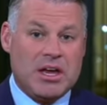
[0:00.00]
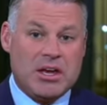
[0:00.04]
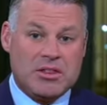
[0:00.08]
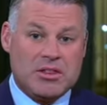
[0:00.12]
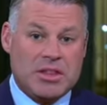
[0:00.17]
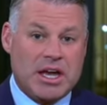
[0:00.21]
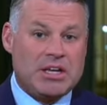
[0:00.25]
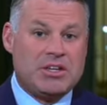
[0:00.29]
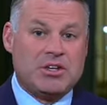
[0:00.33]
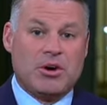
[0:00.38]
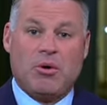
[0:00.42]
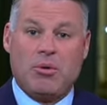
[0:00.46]

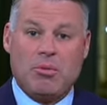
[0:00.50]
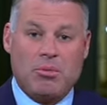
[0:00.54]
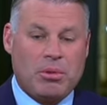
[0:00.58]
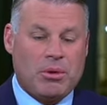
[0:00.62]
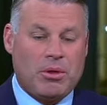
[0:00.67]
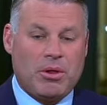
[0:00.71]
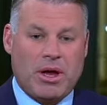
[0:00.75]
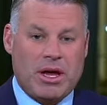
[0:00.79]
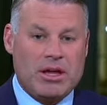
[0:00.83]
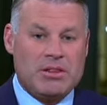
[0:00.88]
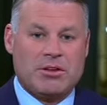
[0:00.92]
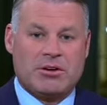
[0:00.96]
they don't
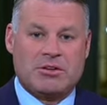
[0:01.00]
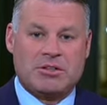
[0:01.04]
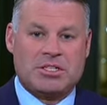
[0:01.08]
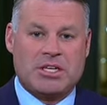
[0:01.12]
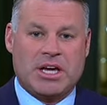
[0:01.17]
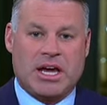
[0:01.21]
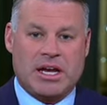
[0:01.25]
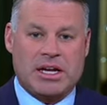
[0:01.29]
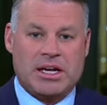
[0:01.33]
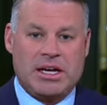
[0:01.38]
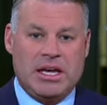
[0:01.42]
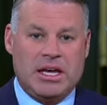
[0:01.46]
play their
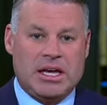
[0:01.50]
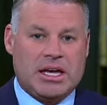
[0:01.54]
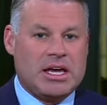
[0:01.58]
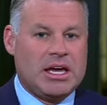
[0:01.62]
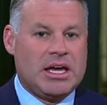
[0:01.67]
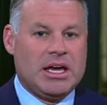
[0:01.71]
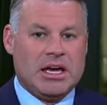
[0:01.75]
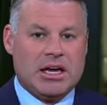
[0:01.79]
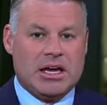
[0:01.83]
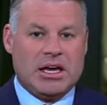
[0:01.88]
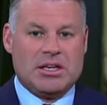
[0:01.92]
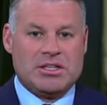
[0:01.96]
technique.
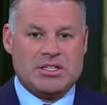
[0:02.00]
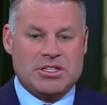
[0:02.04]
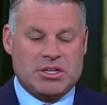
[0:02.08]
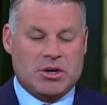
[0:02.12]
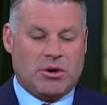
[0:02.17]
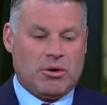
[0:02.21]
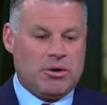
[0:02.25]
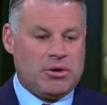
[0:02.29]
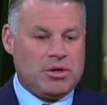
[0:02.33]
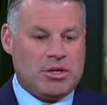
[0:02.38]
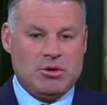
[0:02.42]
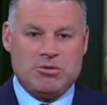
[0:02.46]
And
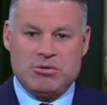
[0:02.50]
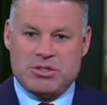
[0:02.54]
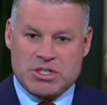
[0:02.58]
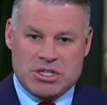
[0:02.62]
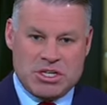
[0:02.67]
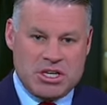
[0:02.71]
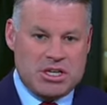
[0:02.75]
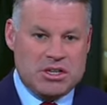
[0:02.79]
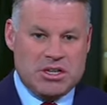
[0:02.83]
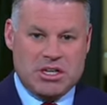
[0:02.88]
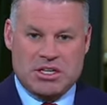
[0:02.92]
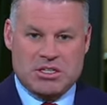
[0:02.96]
so you
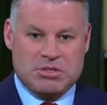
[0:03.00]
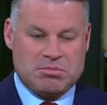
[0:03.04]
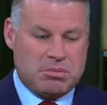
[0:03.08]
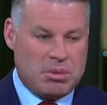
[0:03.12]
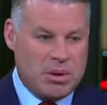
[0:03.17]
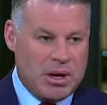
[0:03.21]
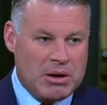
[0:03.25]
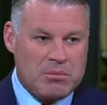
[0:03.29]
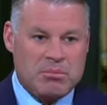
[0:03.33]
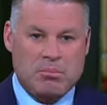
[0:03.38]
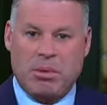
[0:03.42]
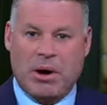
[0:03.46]
see these
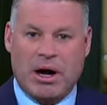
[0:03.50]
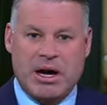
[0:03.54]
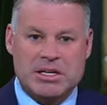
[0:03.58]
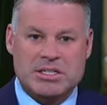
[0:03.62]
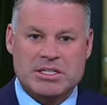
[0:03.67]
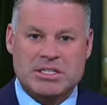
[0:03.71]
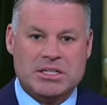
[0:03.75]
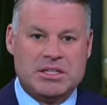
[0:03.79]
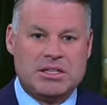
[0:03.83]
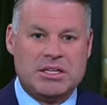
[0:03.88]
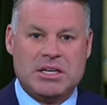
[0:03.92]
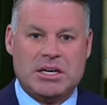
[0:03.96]
big
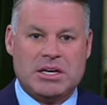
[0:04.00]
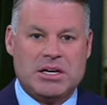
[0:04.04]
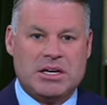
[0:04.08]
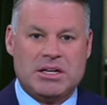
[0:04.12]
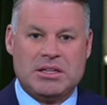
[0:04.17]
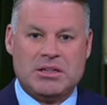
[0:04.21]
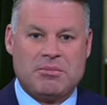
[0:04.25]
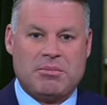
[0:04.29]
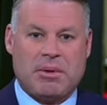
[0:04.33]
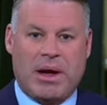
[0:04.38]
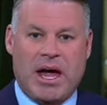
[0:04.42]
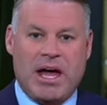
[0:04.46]
busts in the
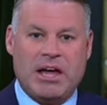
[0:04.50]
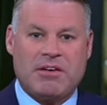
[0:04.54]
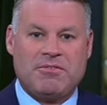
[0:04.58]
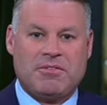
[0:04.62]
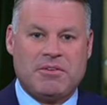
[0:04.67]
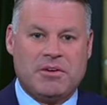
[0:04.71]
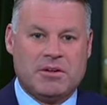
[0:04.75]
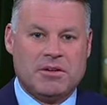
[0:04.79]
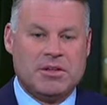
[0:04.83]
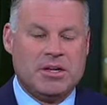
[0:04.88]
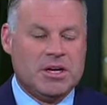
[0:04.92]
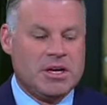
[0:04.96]
in the
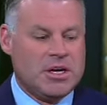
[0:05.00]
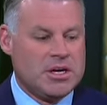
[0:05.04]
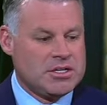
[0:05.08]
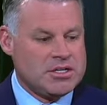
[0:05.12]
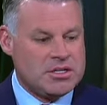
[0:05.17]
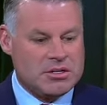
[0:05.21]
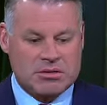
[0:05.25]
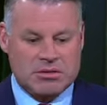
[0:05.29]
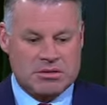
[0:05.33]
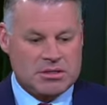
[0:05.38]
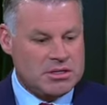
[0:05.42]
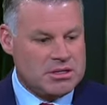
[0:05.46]
backfield.
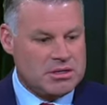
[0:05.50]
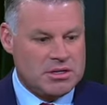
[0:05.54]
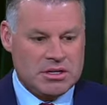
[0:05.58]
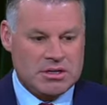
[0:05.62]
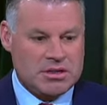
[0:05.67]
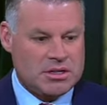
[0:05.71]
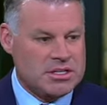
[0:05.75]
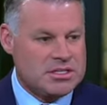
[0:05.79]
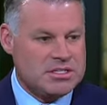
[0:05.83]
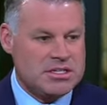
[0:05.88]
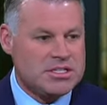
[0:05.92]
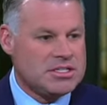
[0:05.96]
So
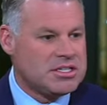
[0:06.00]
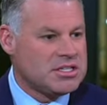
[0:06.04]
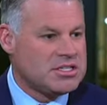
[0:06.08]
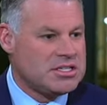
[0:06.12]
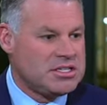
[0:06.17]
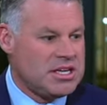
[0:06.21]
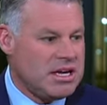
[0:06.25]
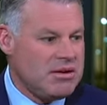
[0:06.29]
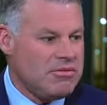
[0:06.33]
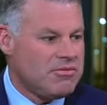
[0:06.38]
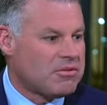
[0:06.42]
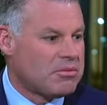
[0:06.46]
this is a
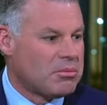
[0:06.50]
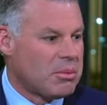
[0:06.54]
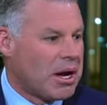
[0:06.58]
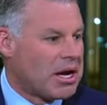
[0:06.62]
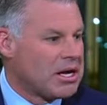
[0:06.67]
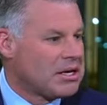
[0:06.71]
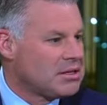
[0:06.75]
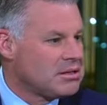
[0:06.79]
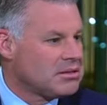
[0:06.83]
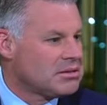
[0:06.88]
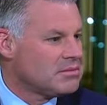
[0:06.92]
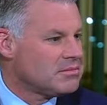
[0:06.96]
D for me.
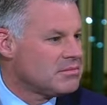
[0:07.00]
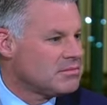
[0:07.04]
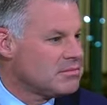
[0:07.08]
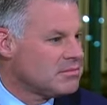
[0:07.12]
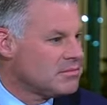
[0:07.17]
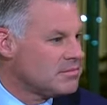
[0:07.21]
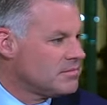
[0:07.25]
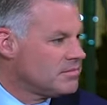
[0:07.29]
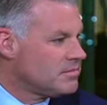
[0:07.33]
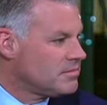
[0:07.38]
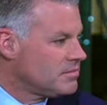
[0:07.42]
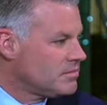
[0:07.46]
Mike,
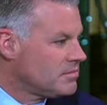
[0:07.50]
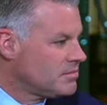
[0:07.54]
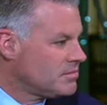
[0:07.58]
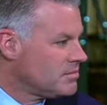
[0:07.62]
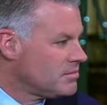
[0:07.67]
I give